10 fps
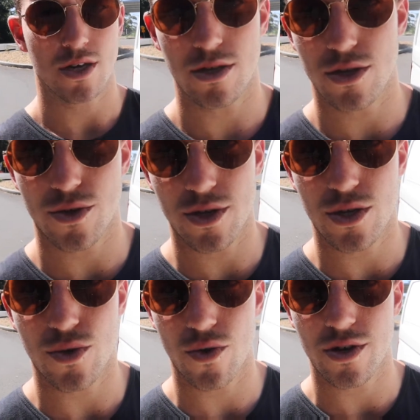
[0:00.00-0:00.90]
until the
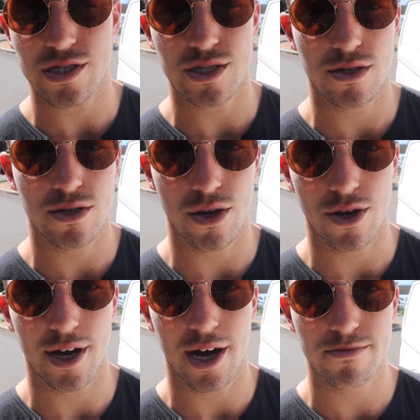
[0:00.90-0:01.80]
tourists
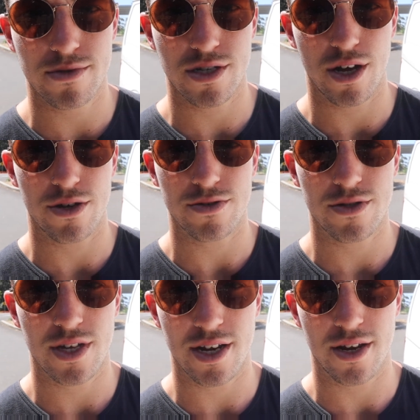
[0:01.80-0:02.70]
turned up, so
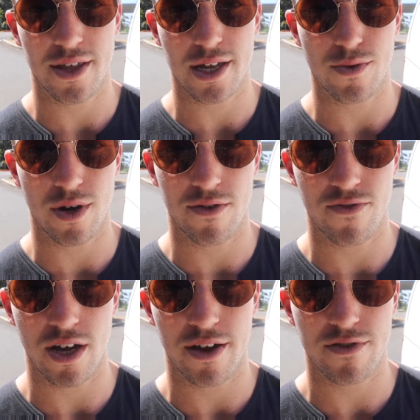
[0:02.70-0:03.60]
then that's when
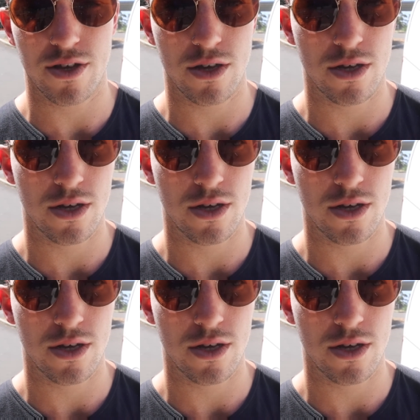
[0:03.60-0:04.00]
I've left.